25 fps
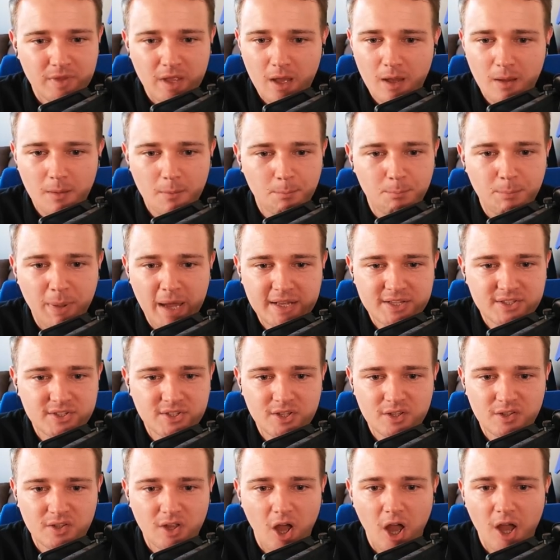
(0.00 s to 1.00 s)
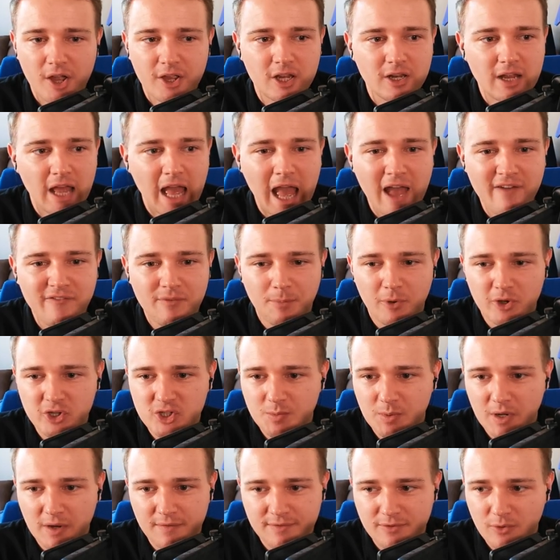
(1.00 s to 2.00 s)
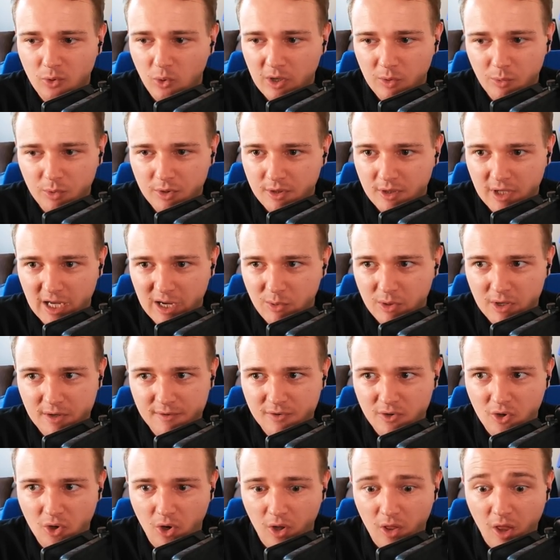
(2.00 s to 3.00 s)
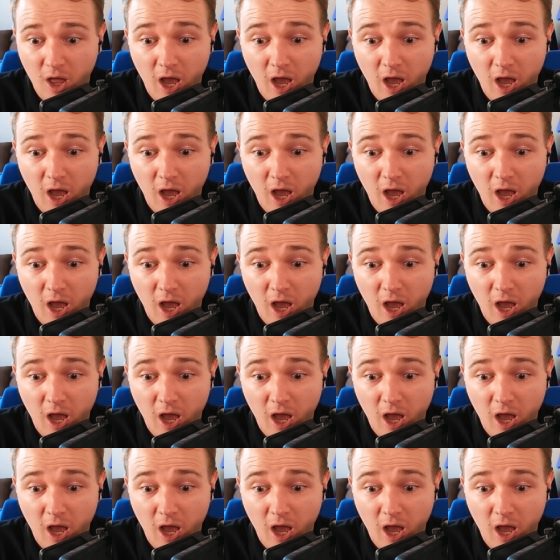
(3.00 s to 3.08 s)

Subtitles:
Better than I could ever possibly have thought it would have gone.